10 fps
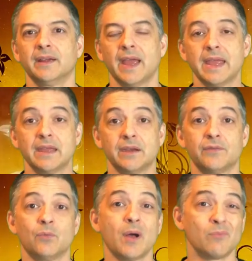Hey, and
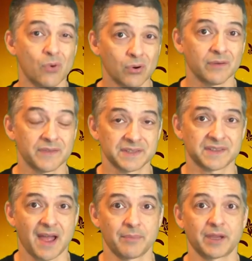if you want more of this
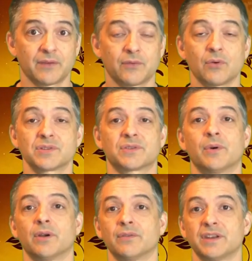topic, of course, go
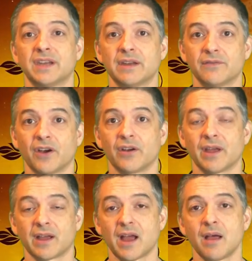on over to
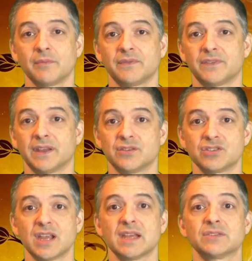datingfire.com if you get a
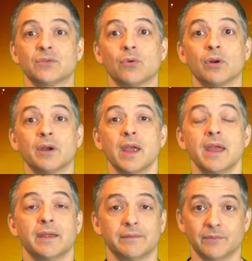chance. Or,
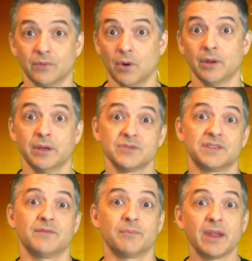well, here's
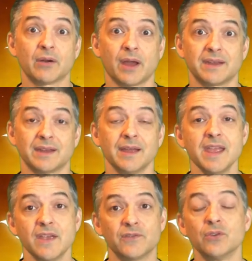an even better idea.
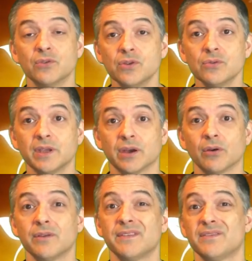If you're new here,
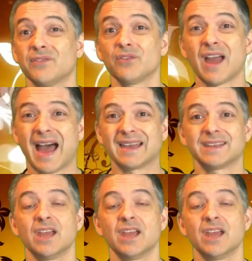or even if you're not,